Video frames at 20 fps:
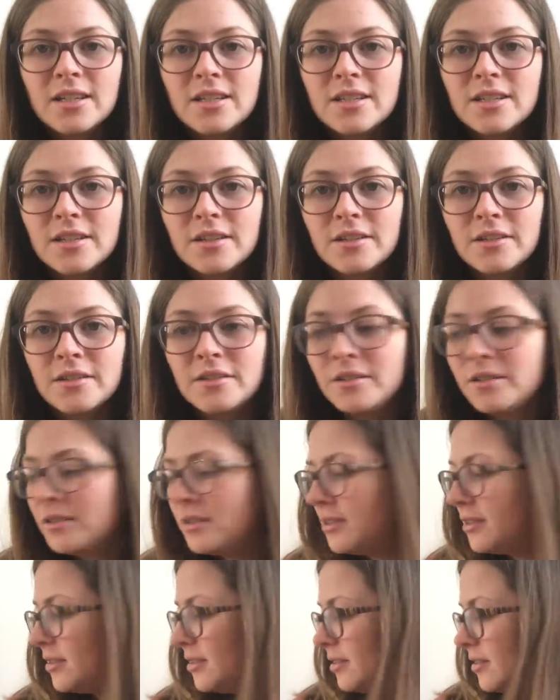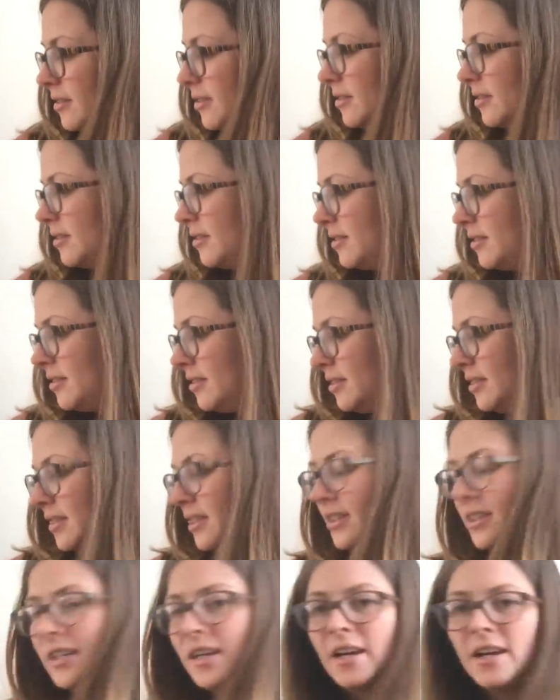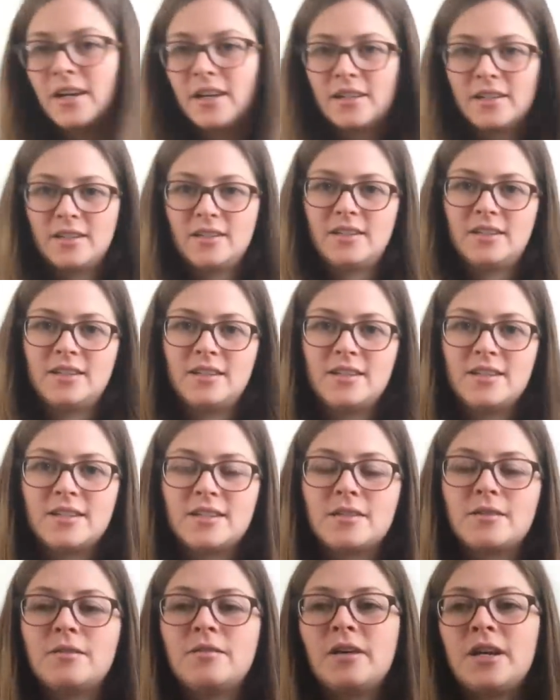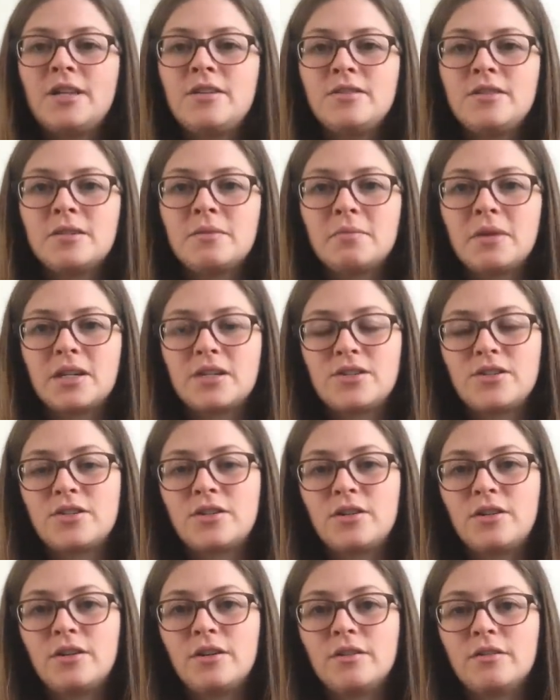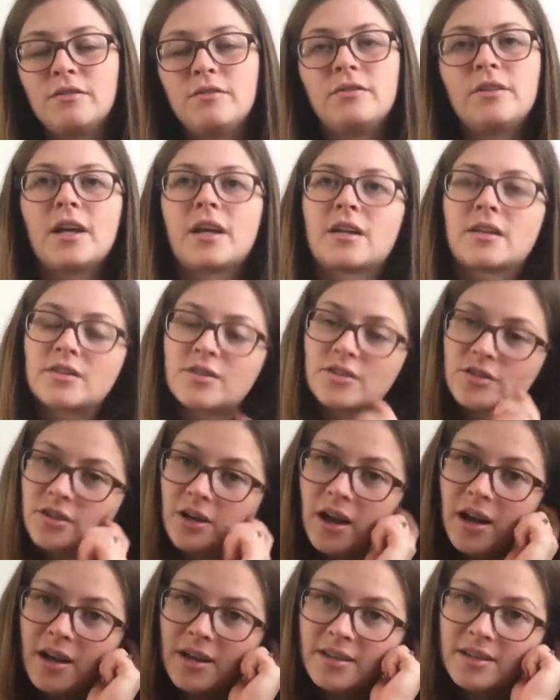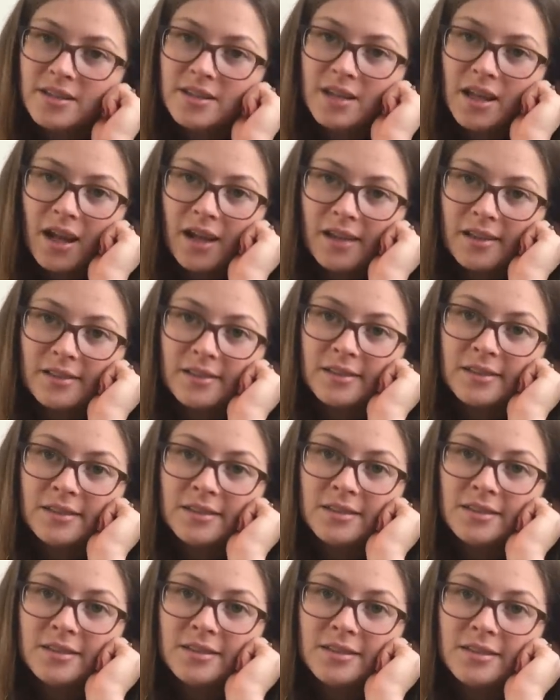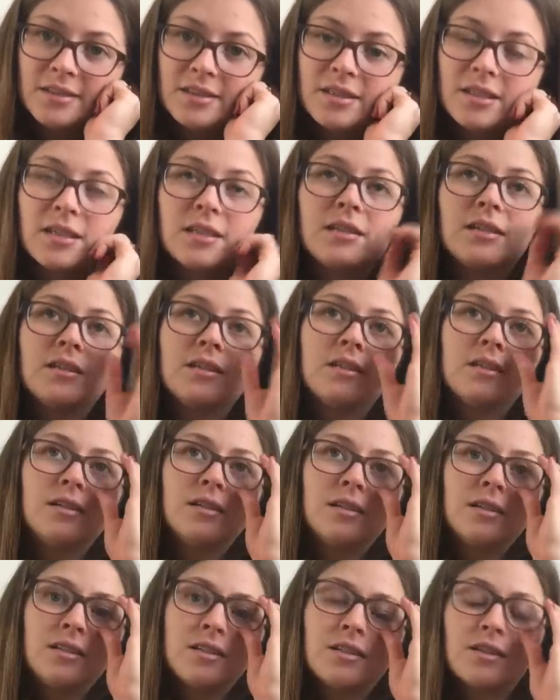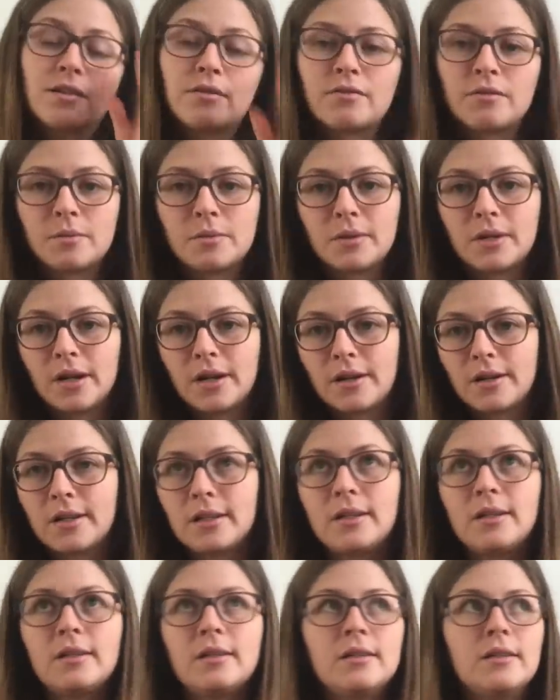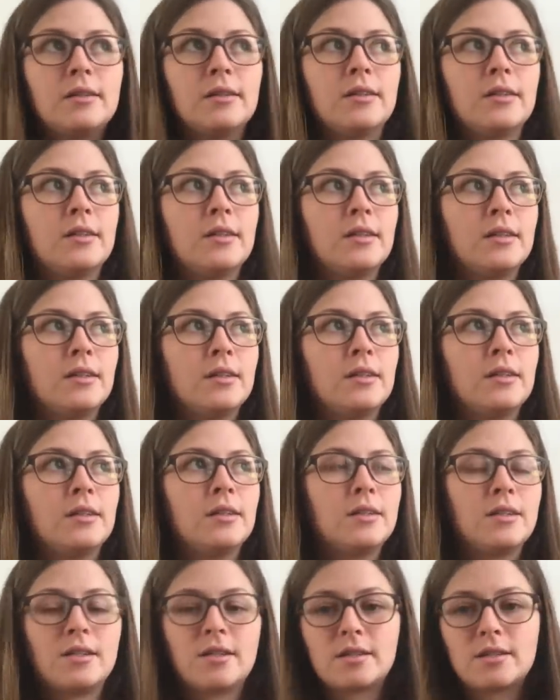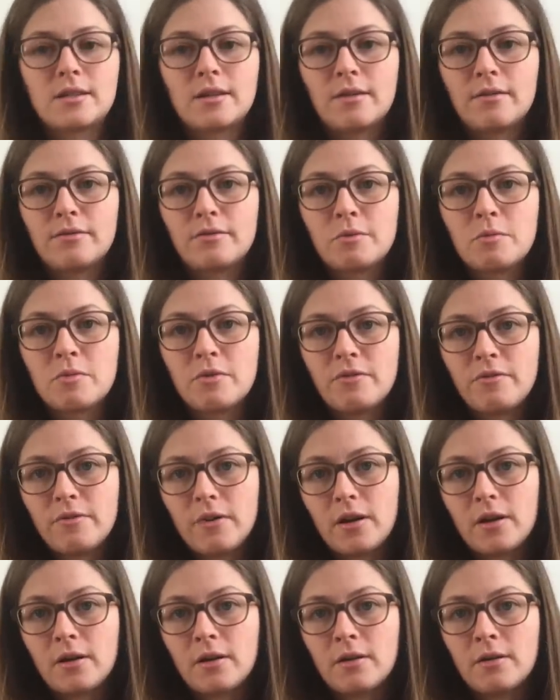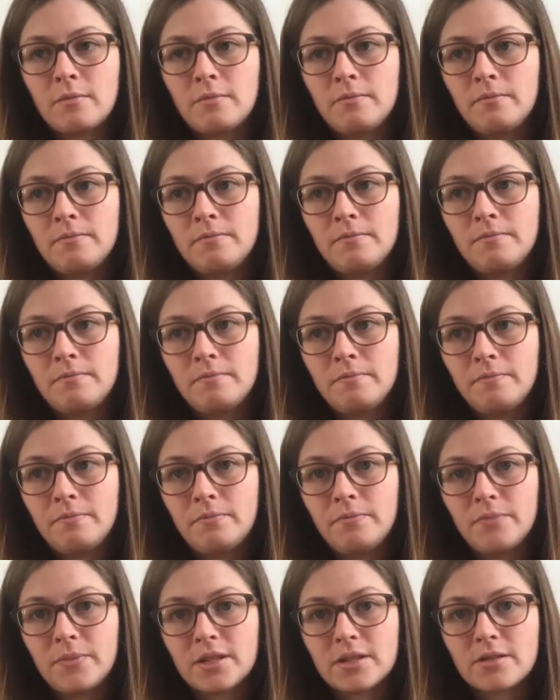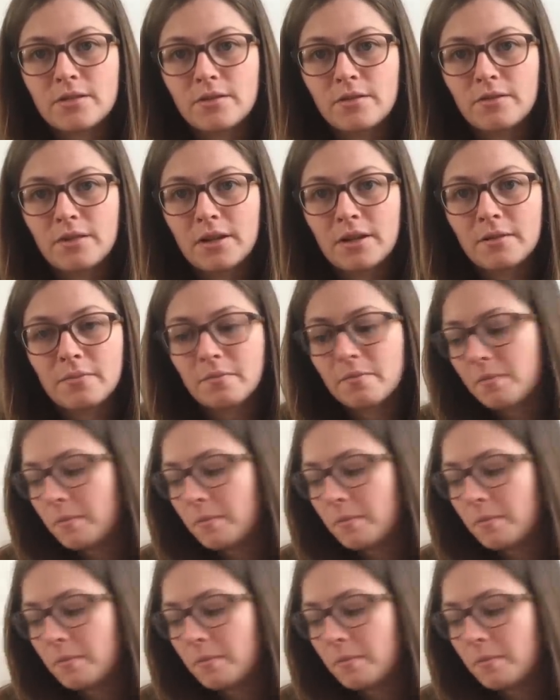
So yeah, so I use a mixture of extracts and stuff from the garden, stuff from the farm, that sort of thing.